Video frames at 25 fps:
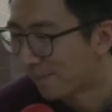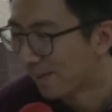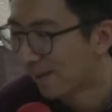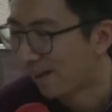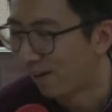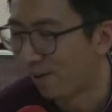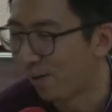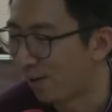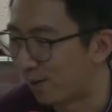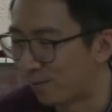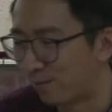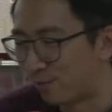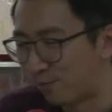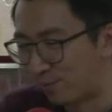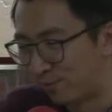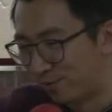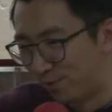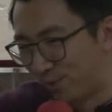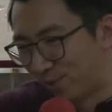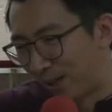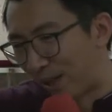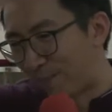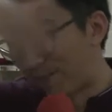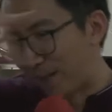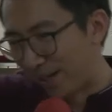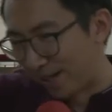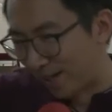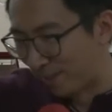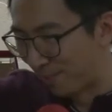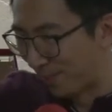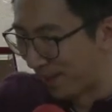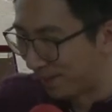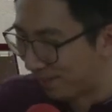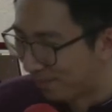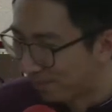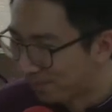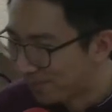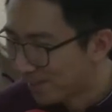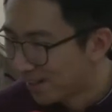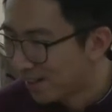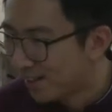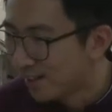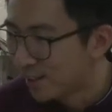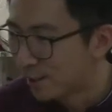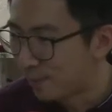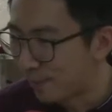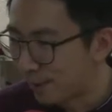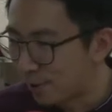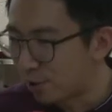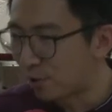Okay, come back.
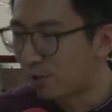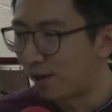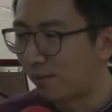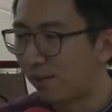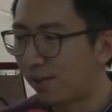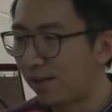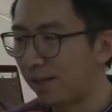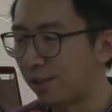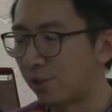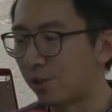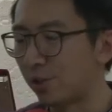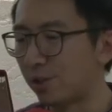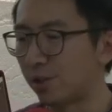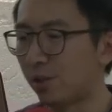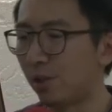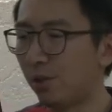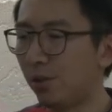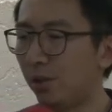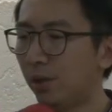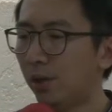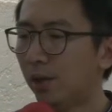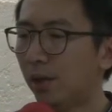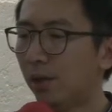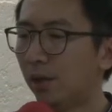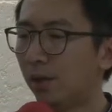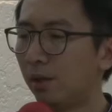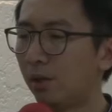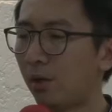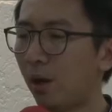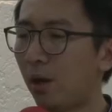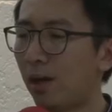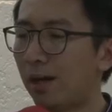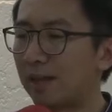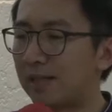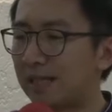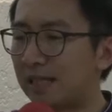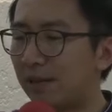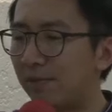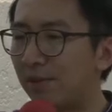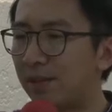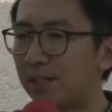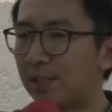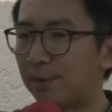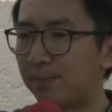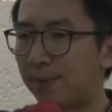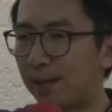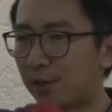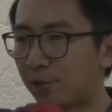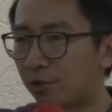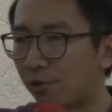Special revelation. So God has given us
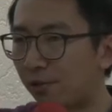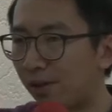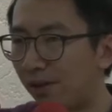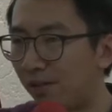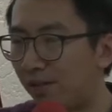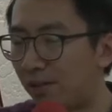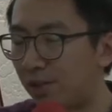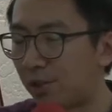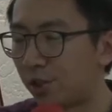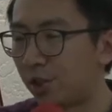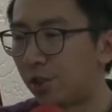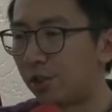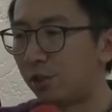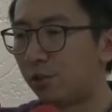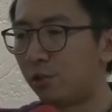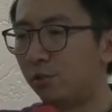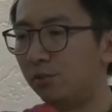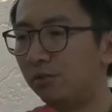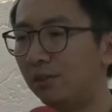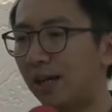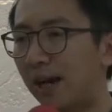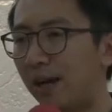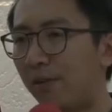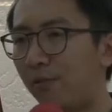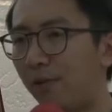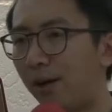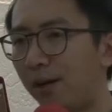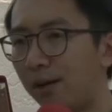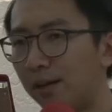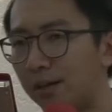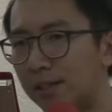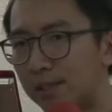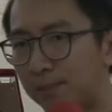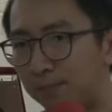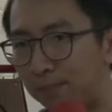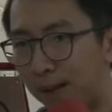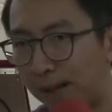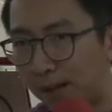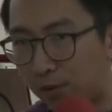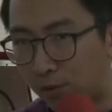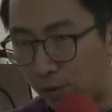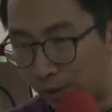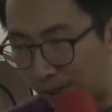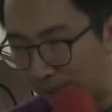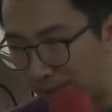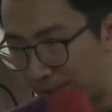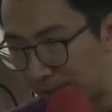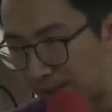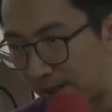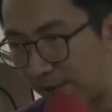special revelation to direct us back to
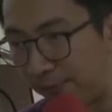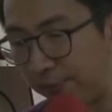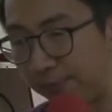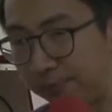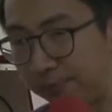Himself,